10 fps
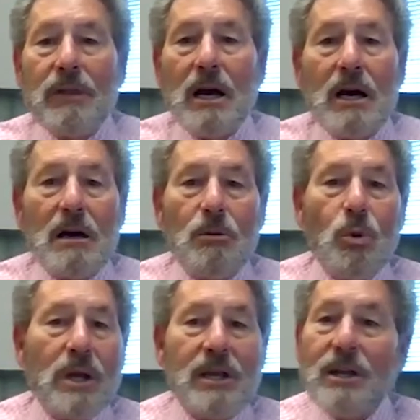
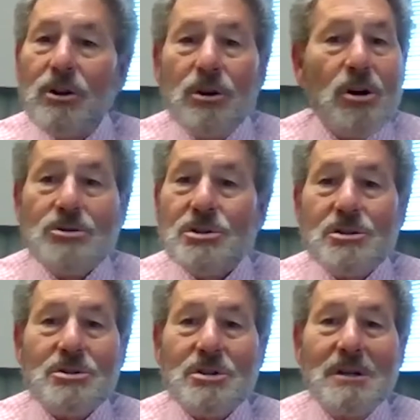one of the other
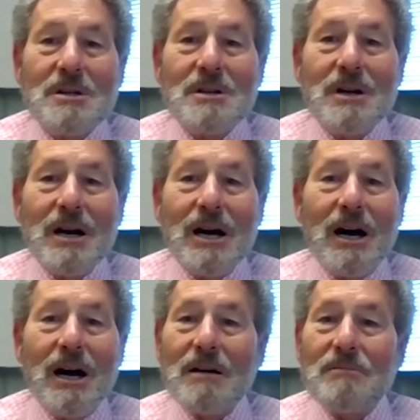nurses
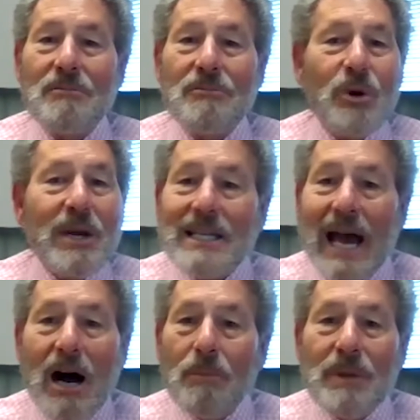freaked
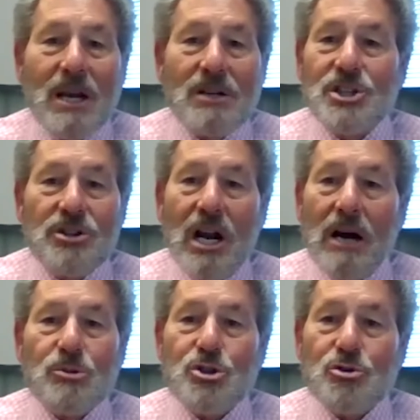out because she
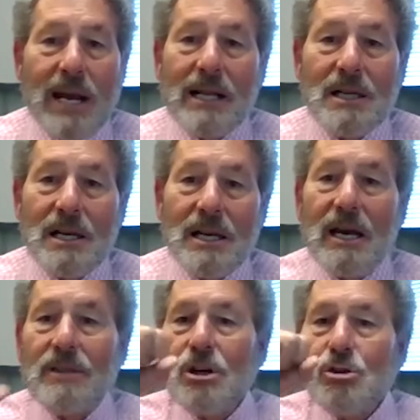thought I was strangling to
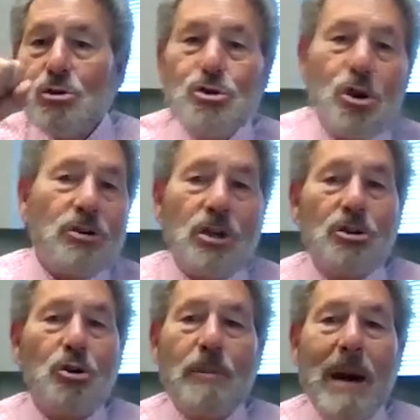death, jerked a
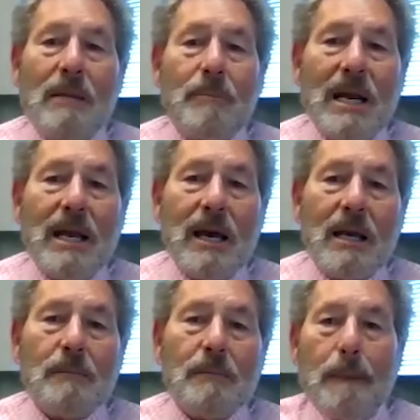tube out of my
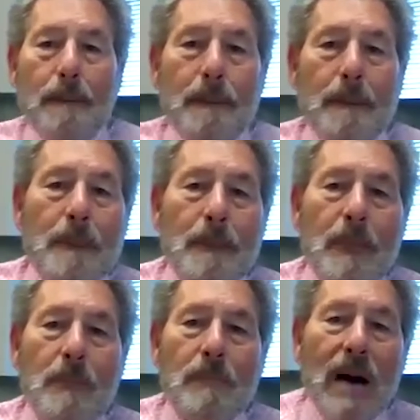neck.
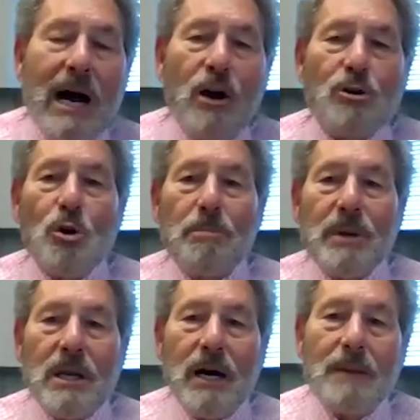My eyes
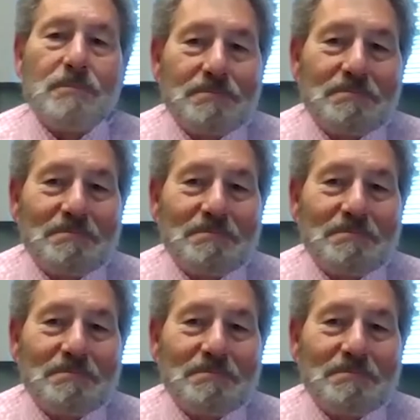opened up